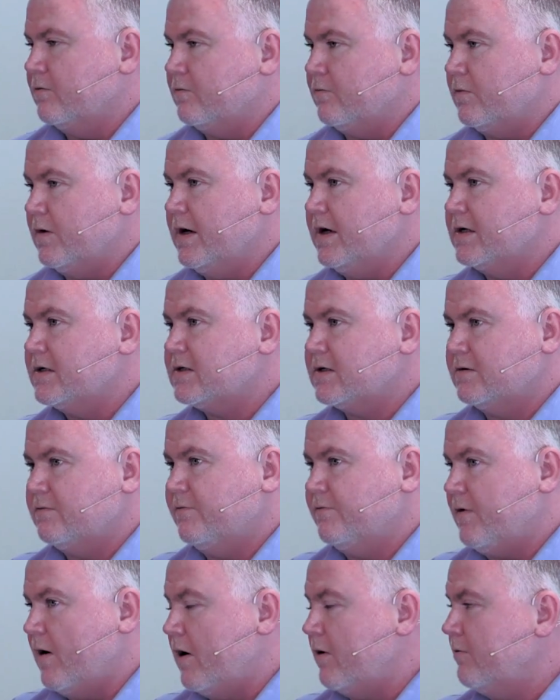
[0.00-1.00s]
risk
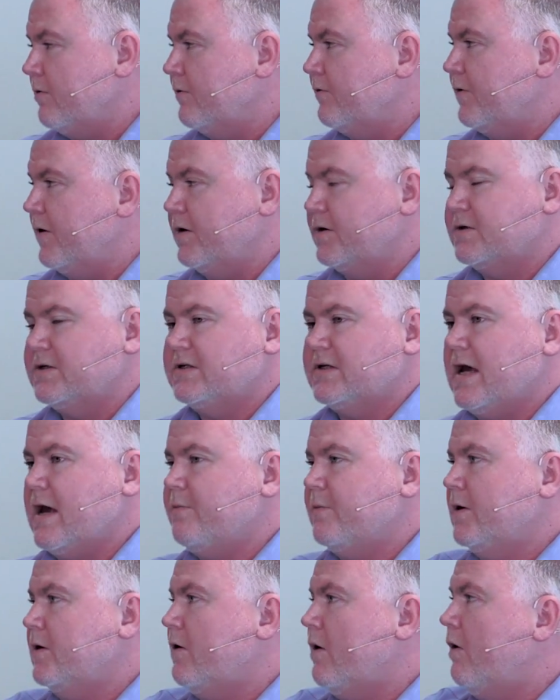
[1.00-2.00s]
hardware failures. It's
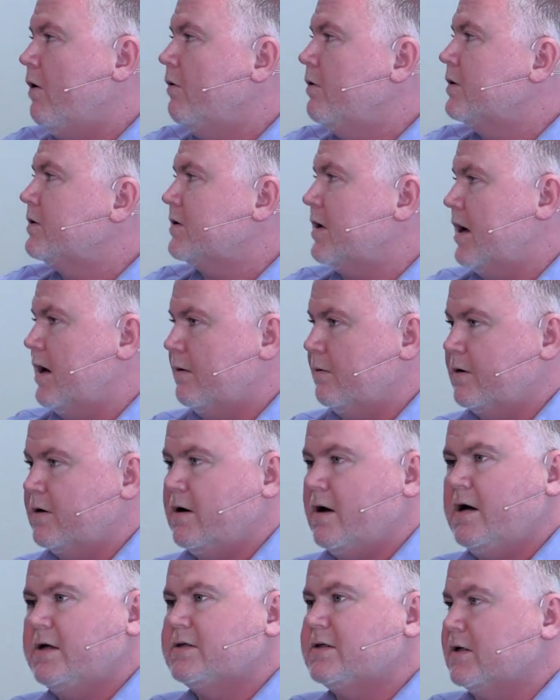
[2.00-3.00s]
happening all the time,
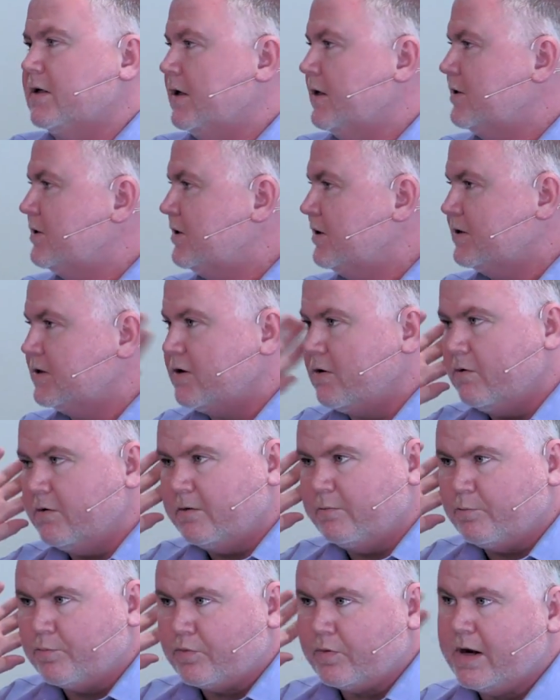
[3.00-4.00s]
constantly. Shit's
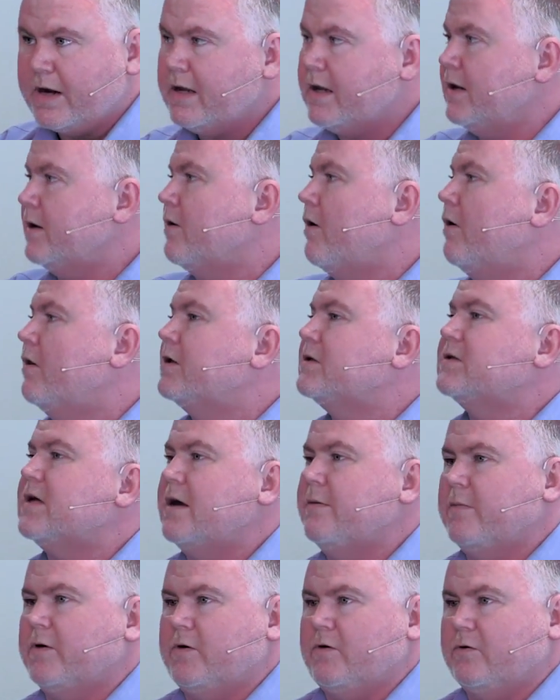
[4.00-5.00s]
breaking all the
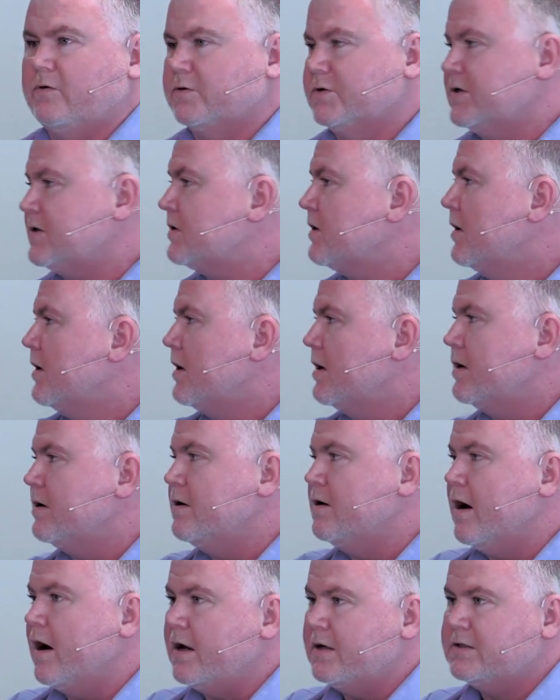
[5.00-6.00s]
time at Google, just
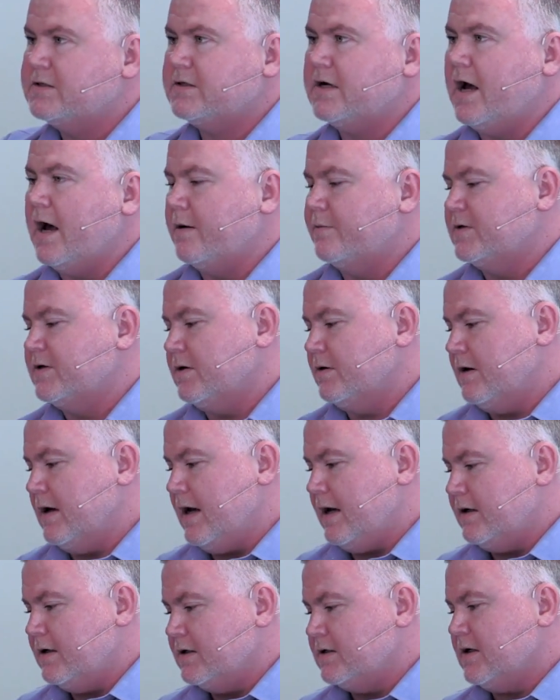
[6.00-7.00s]
nonstop. So they
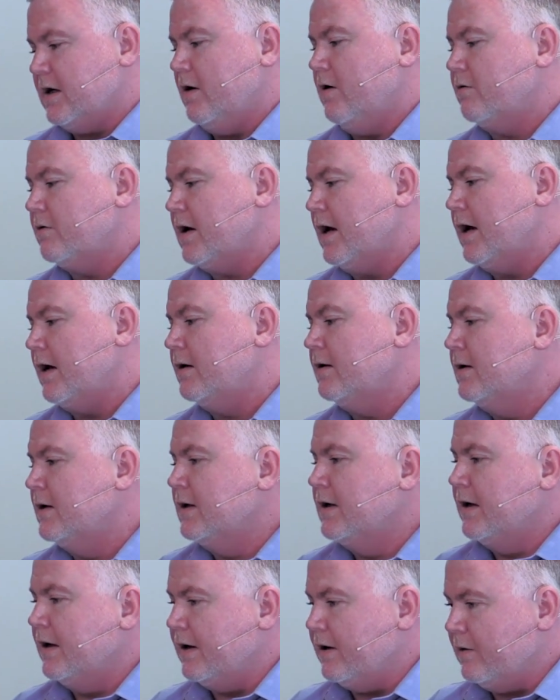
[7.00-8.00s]
had to say, okay,
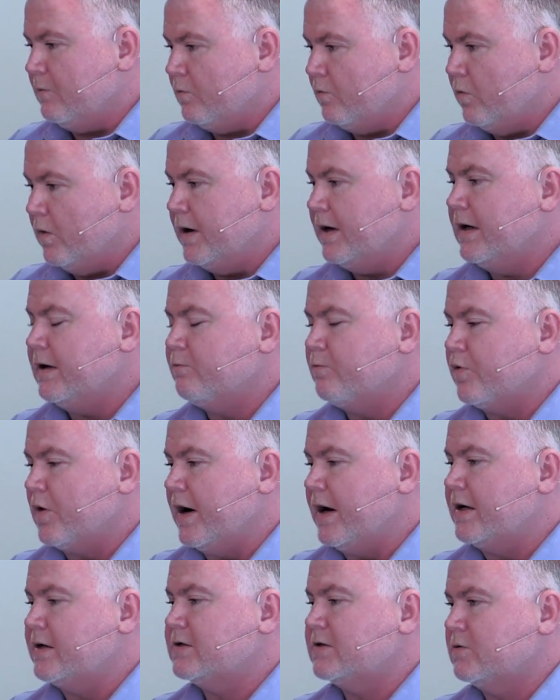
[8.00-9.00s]
when it
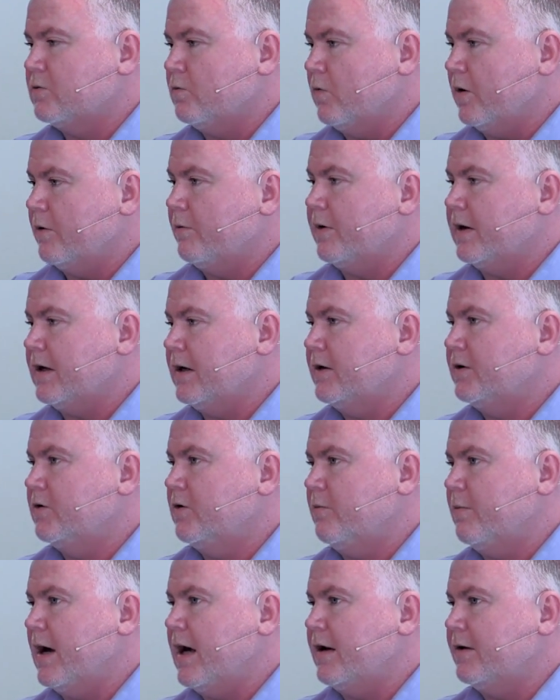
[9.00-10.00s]
breaks, what are we going to
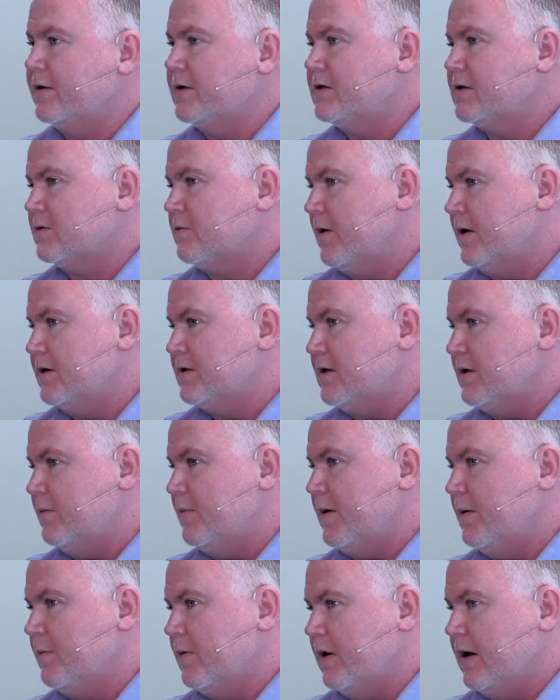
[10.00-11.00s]
do about it? And this is why you see
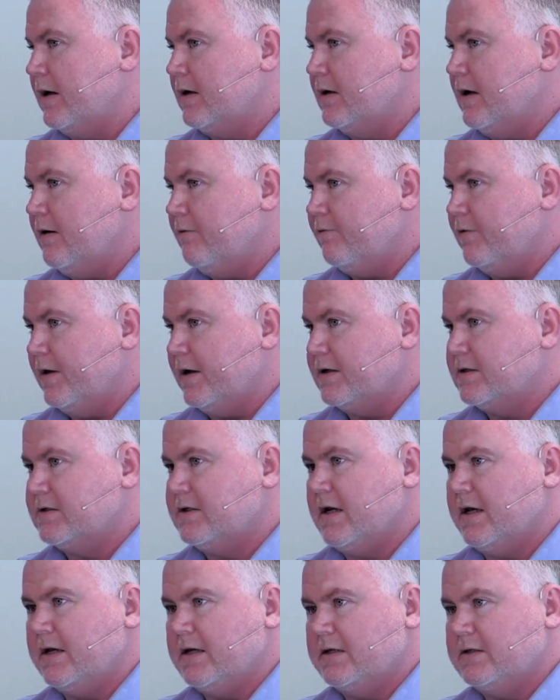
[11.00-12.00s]
people like Netflix
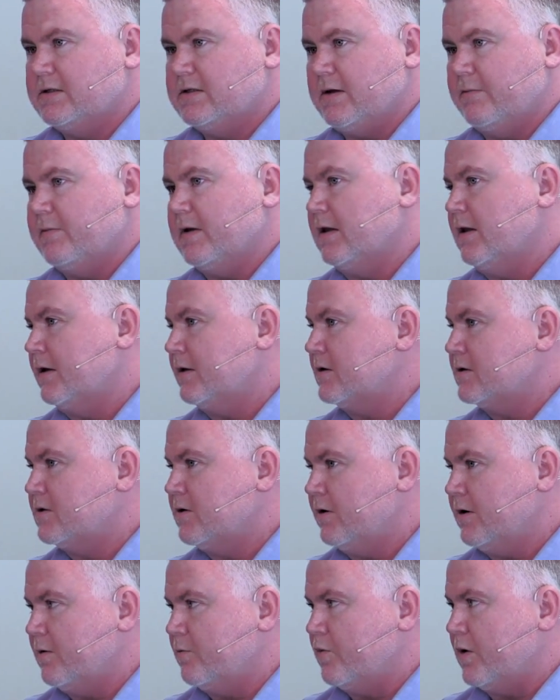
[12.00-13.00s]
taking something like the
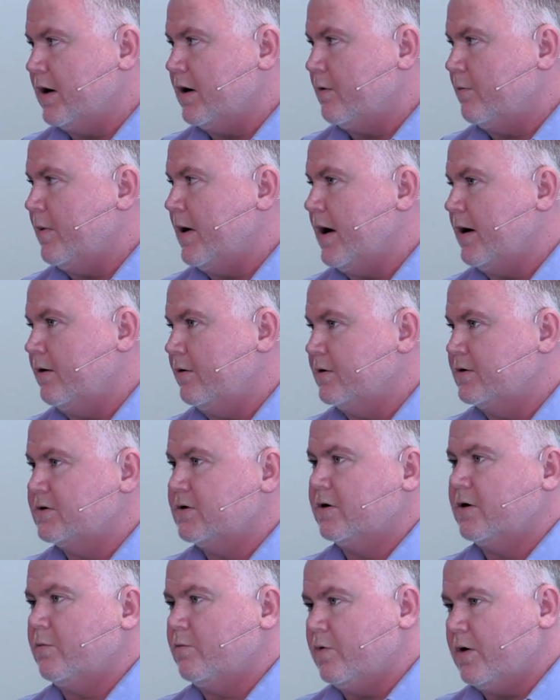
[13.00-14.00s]
circuit breaker pattern. The
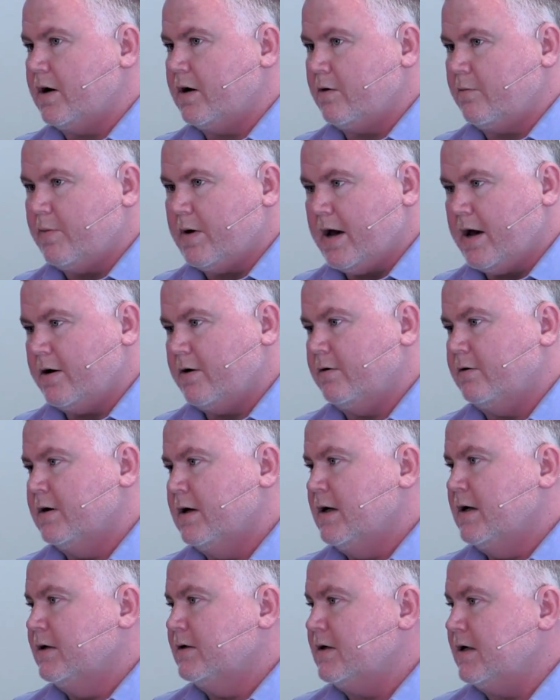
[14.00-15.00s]
circuit breaker pattern
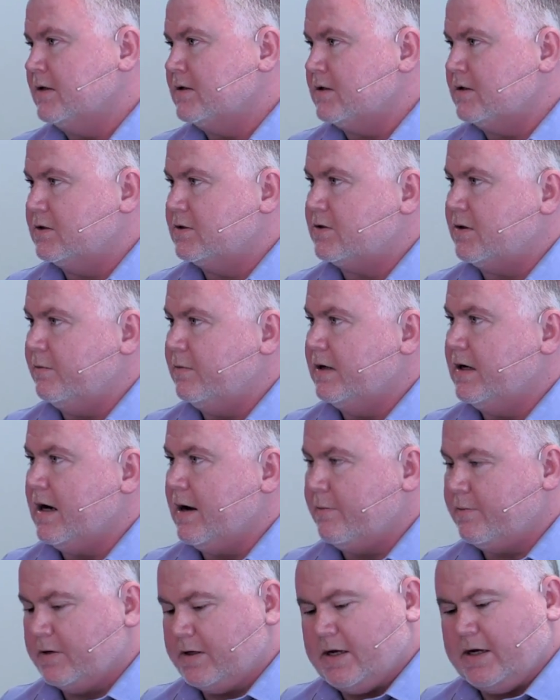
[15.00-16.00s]
takes a distributed
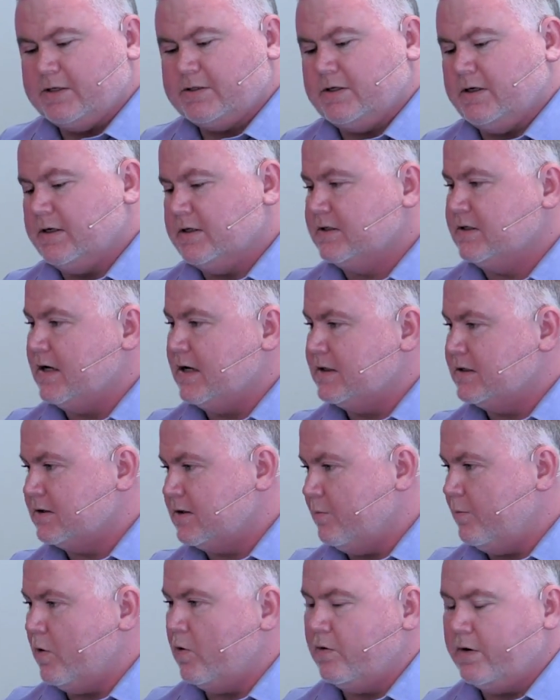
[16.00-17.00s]
application and it says
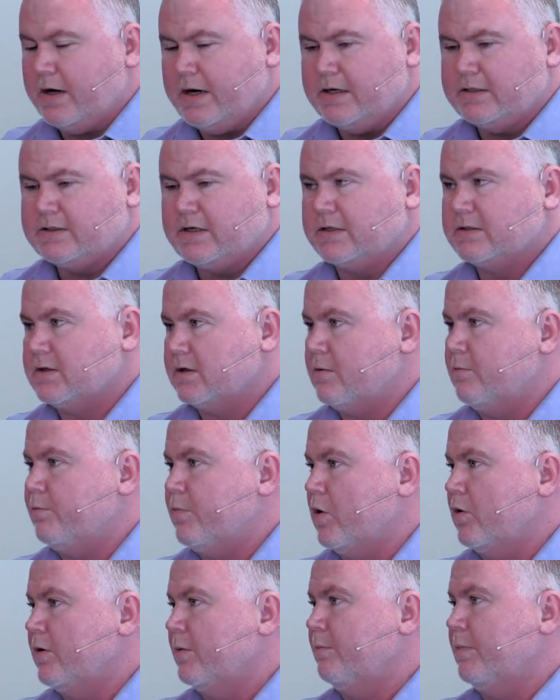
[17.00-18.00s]
component A talks to
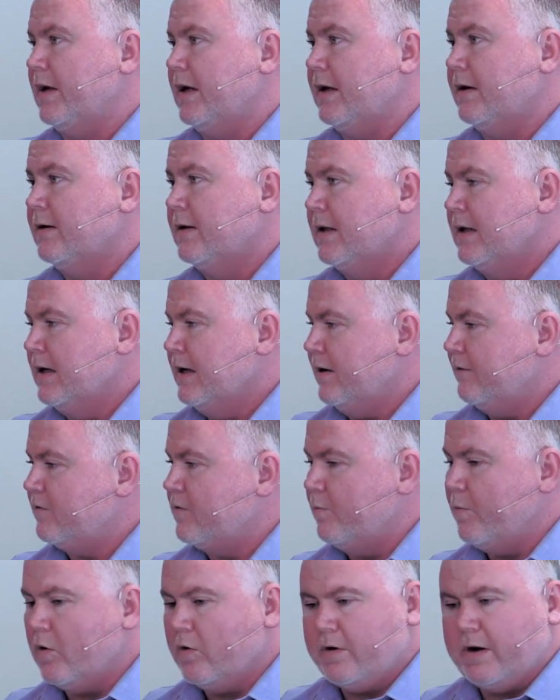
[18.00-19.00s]
component B. If
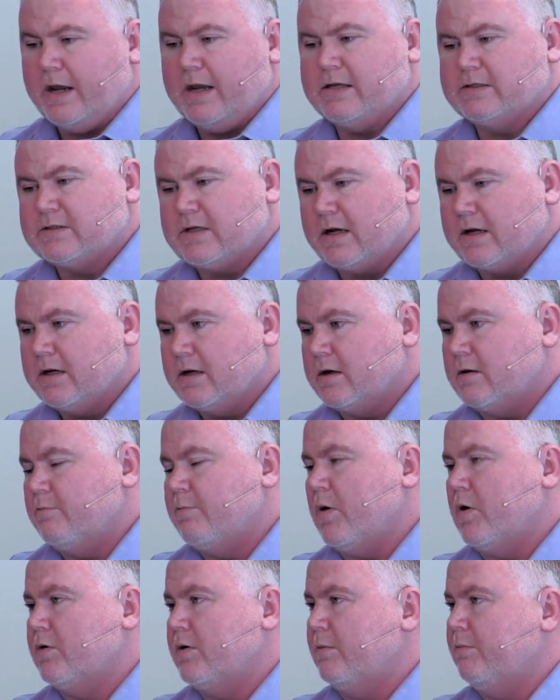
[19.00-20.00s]
component A is talking to
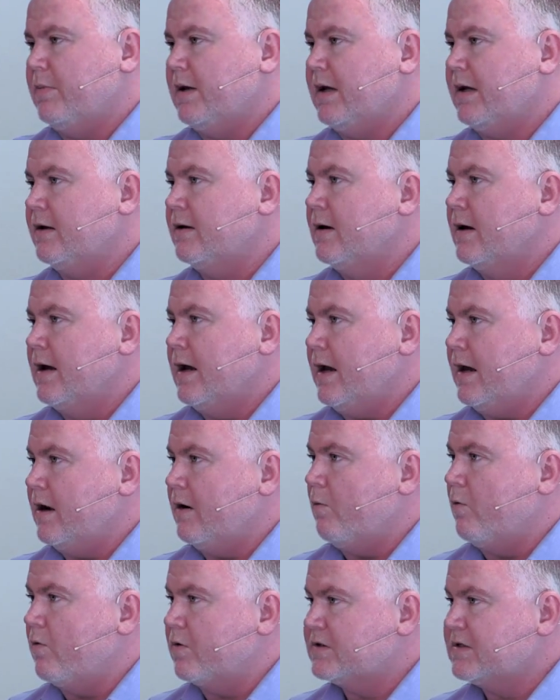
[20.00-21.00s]
component B, and
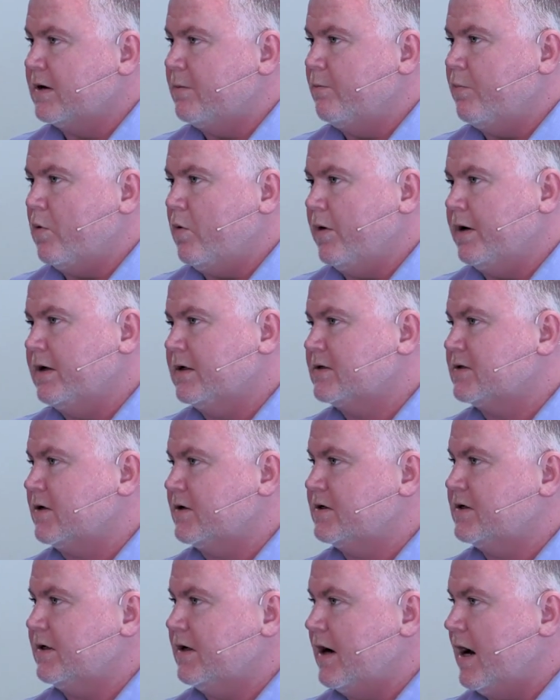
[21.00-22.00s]
at some point it
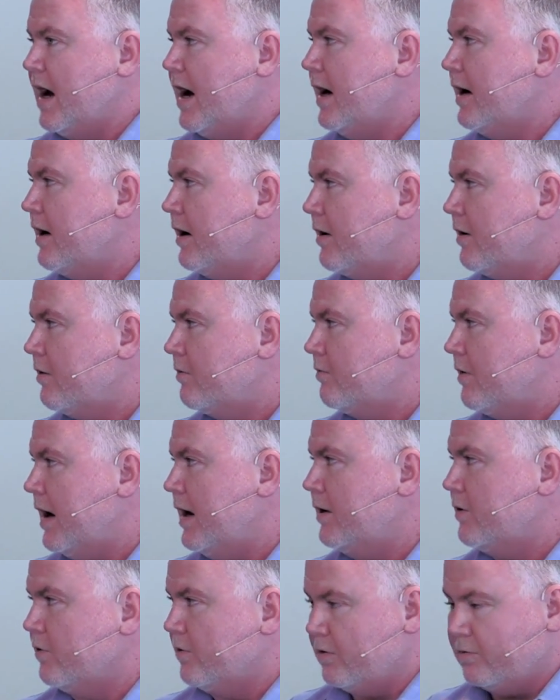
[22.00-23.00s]
starts seeing a high error
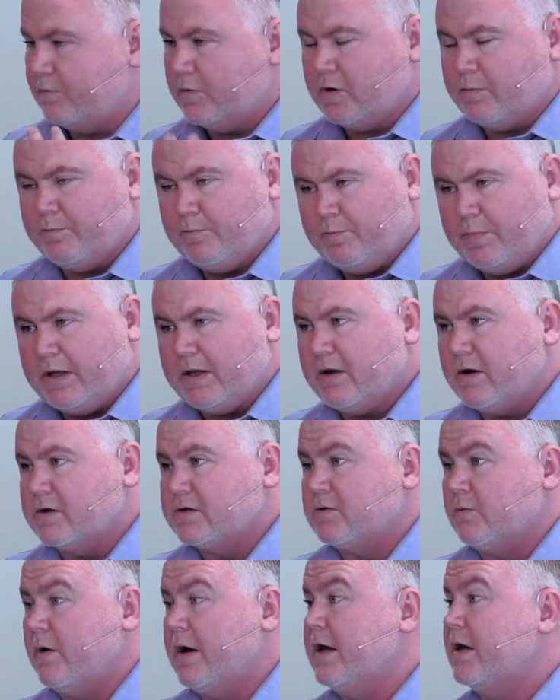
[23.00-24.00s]
rate or B
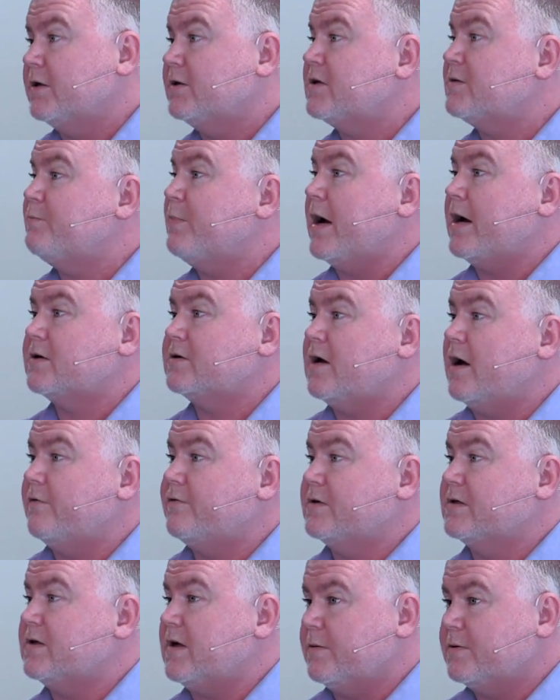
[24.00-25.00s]
goes away, it just backs off
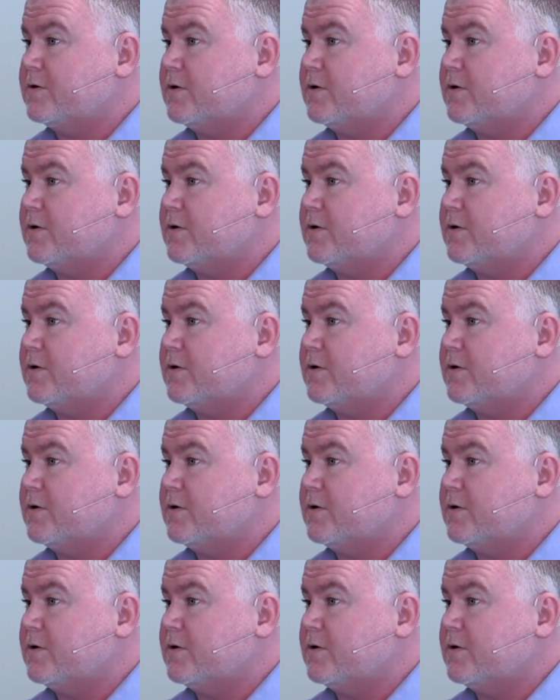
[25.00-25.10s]
and stops